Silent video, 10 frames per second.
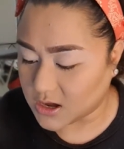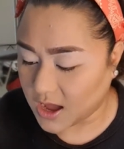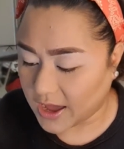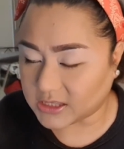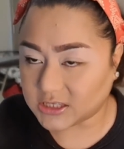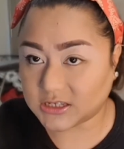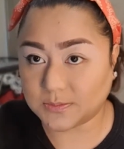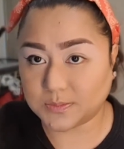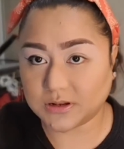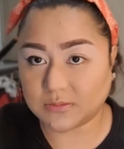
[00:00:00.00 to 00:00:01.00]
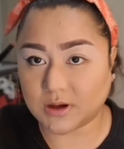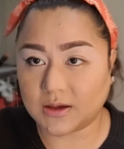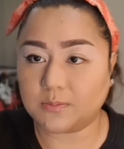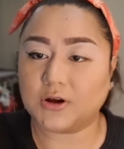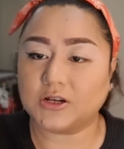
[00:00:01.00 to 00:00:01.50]
I dip in my
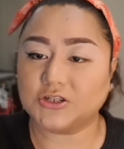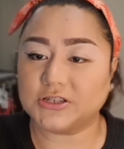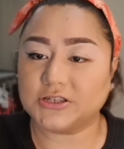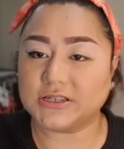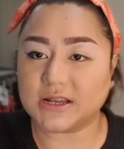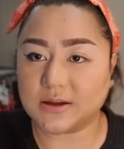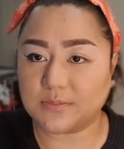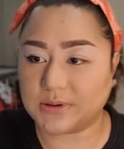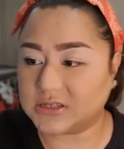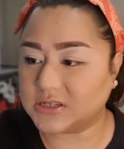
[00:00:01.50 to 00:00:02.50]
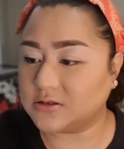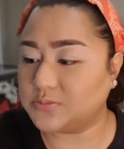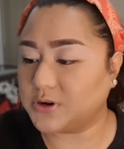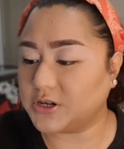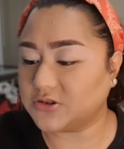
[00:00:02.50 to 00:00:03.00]
brush. This is like a pencil
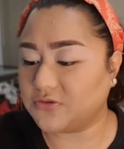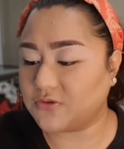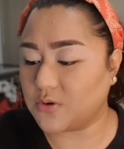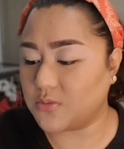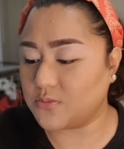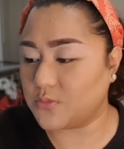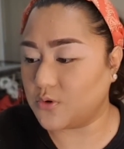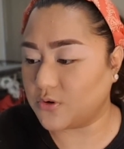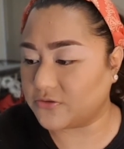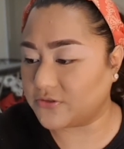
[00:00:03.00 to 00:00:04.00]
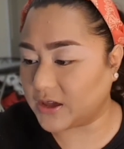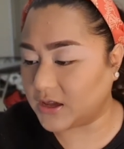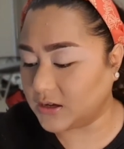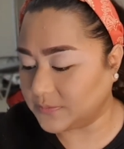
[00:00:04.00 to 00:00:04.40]
brush from Morphe.